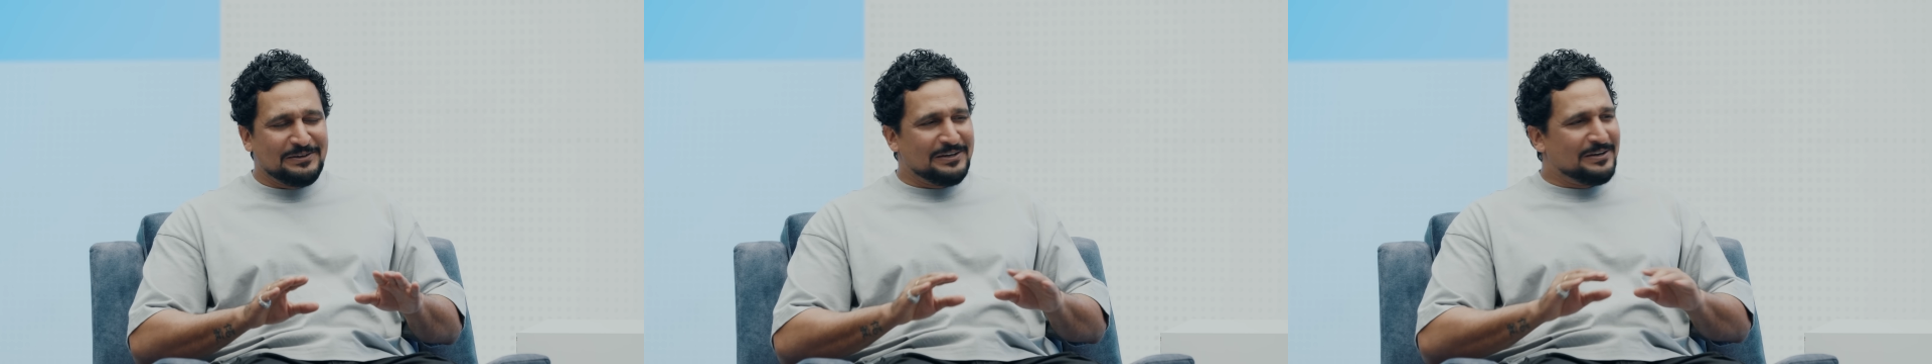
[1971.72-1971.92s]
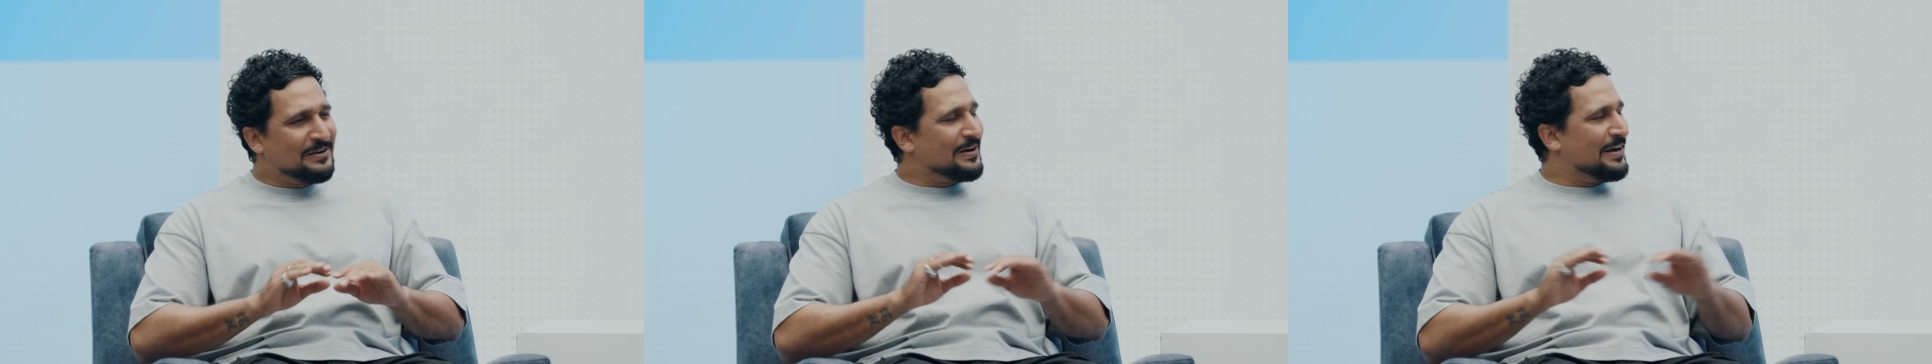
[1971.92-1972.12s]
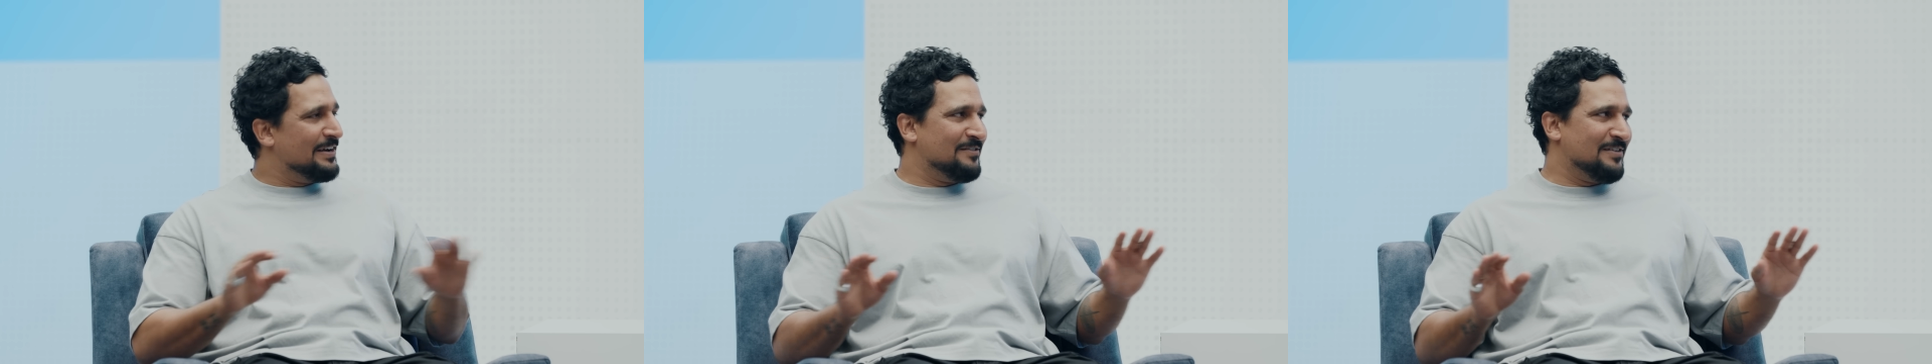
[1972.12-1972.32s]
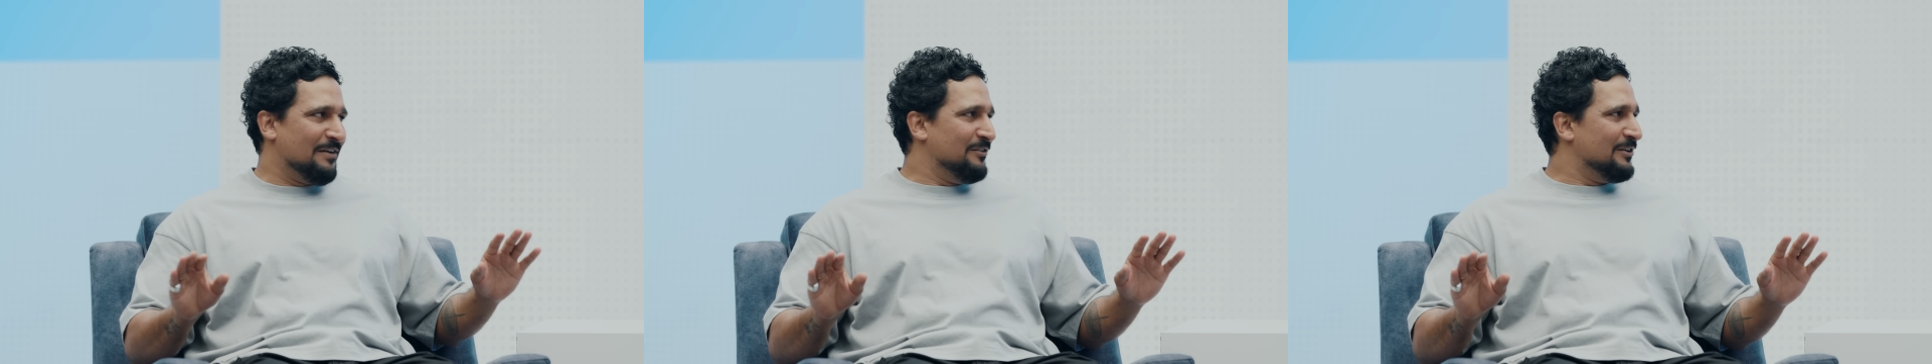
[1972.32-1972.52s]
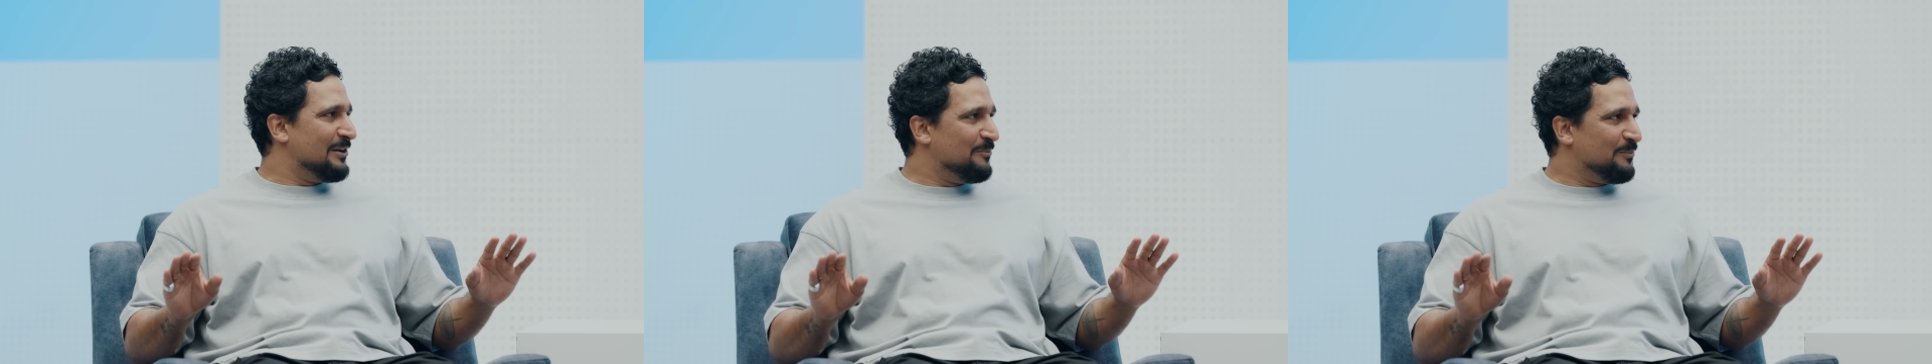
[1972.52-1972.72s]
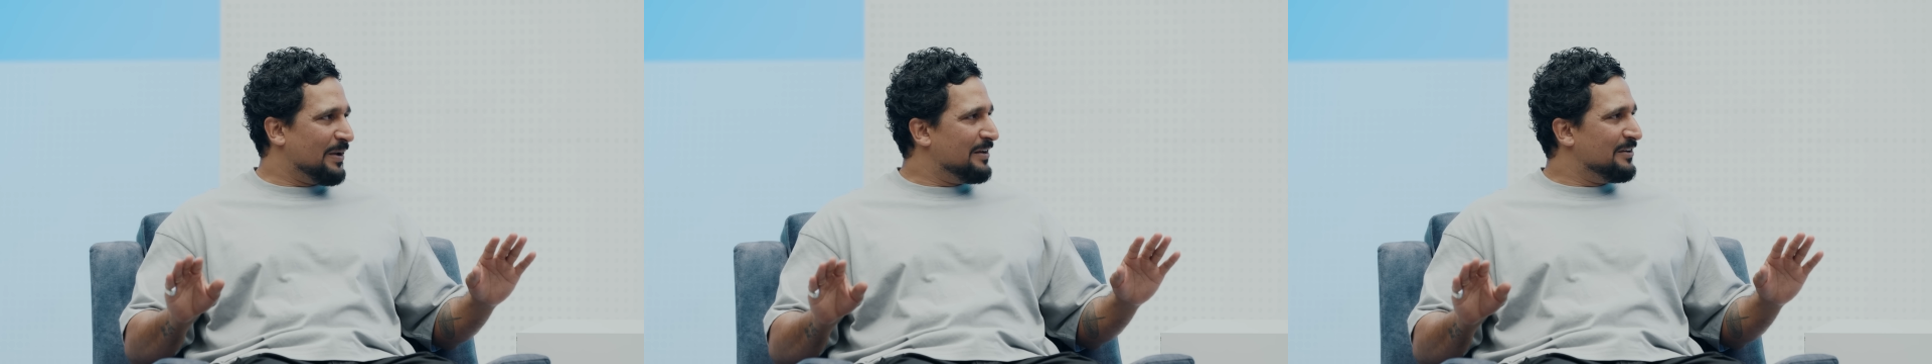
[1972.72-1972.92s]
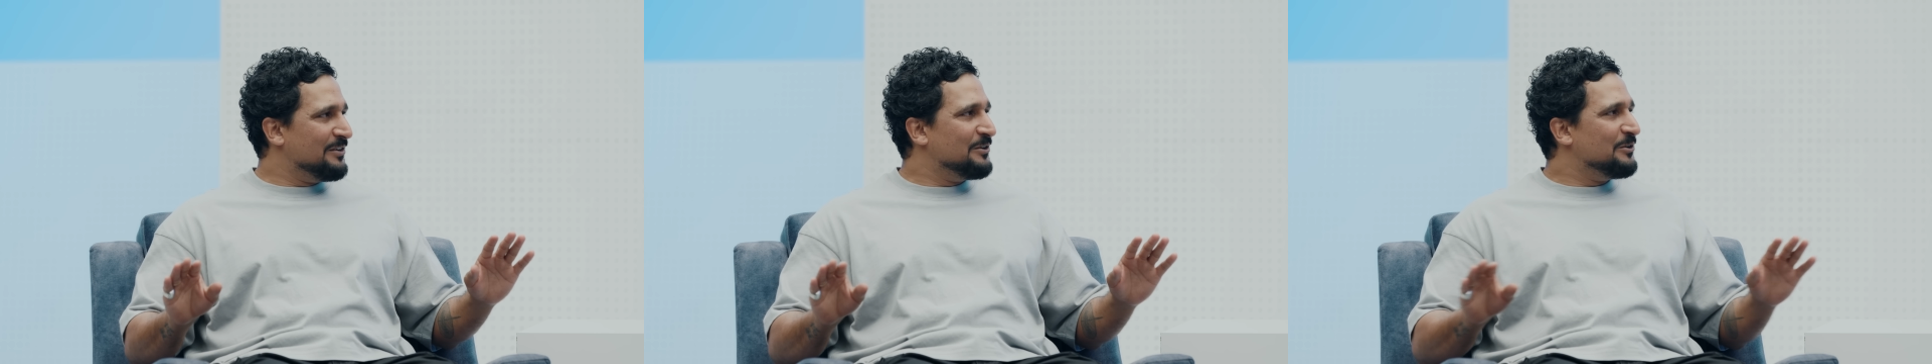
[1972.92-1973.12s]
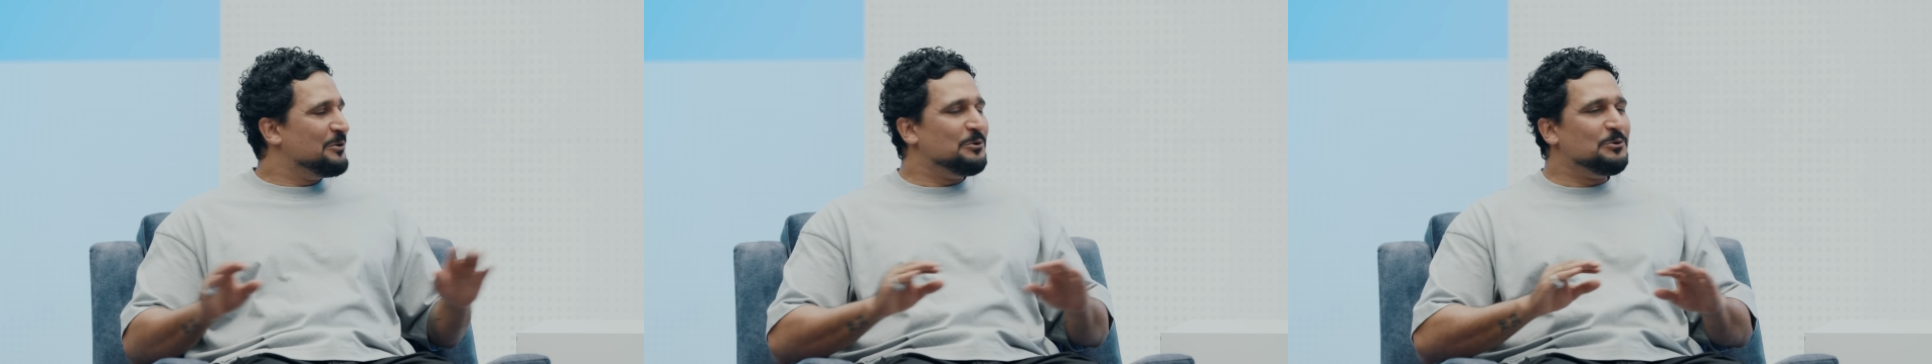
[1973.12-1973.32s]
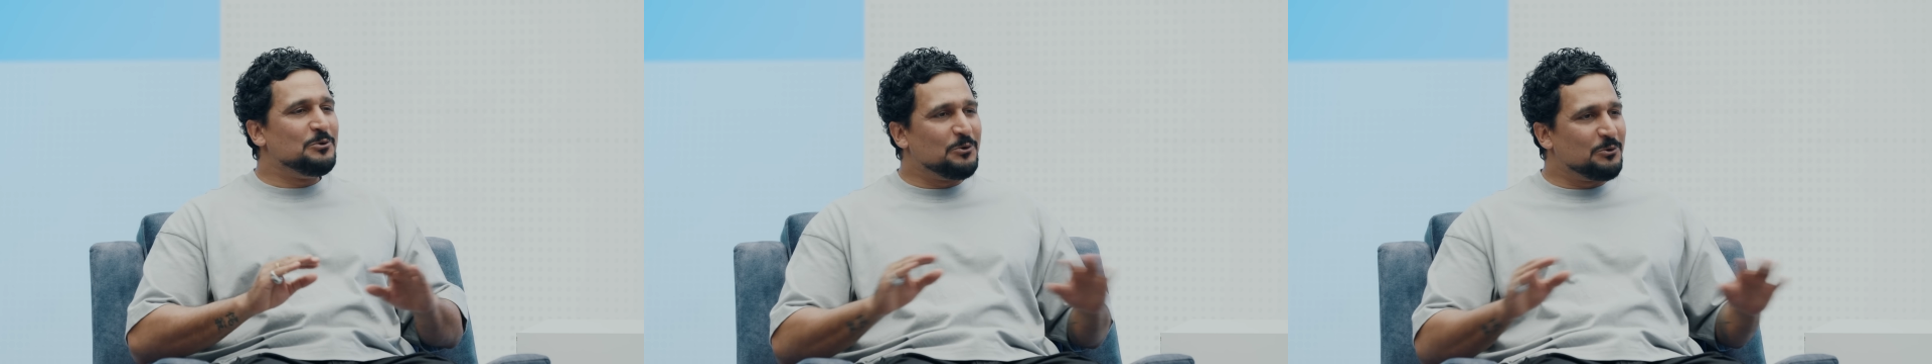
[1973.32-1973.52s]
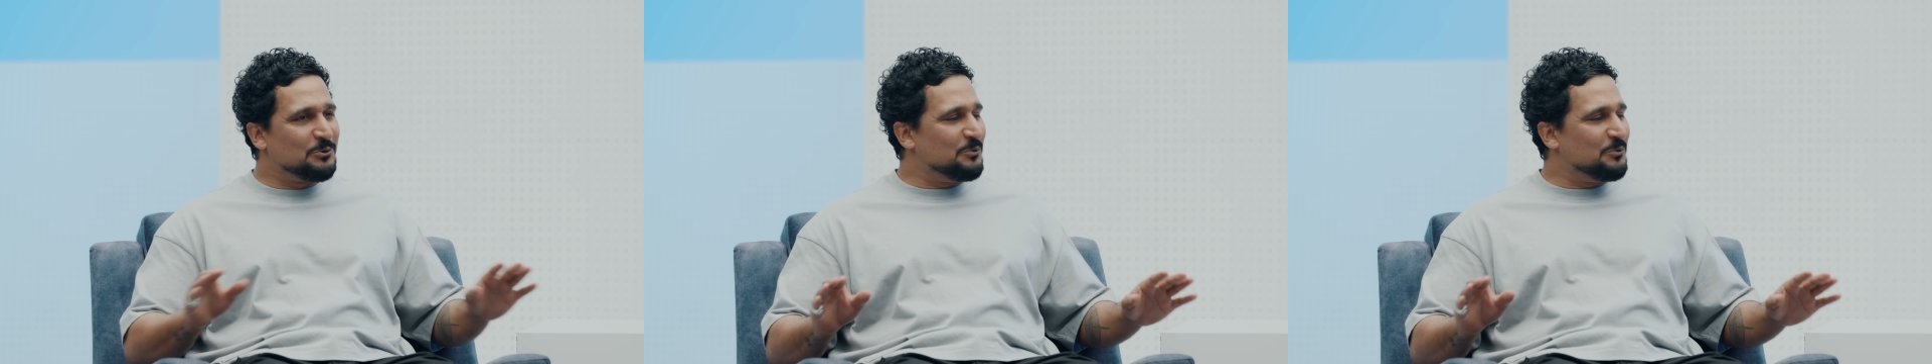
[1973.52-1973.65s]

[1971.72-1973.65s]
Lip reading: Great travel companion. No